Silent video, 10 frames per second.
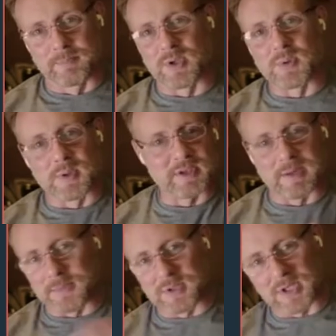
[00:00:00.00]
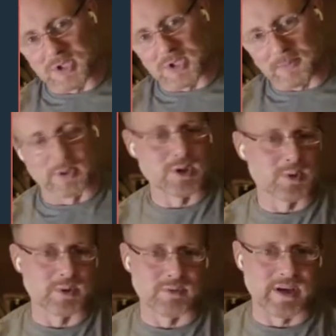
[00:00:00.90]
per unit of computation and per
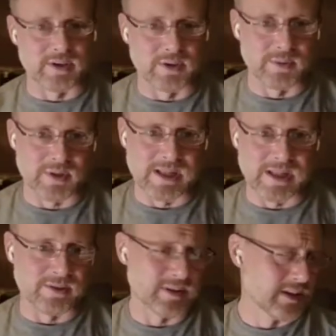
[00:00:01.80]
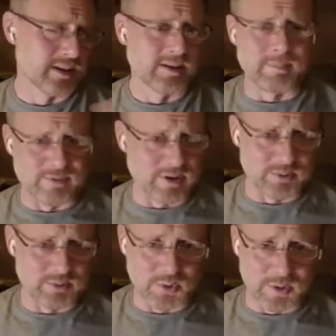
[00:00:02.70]
unit of IO in the cloud.
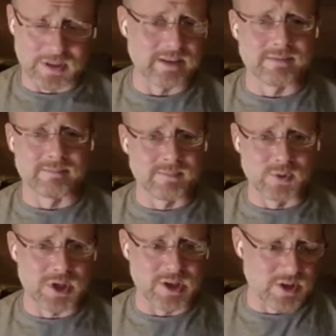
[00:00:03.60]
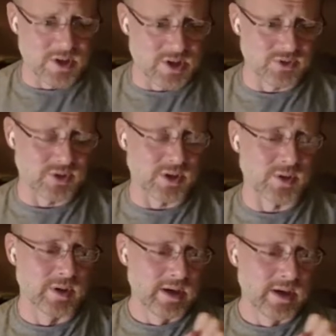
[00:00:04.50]
Mainframes were doing that 2 generations ago.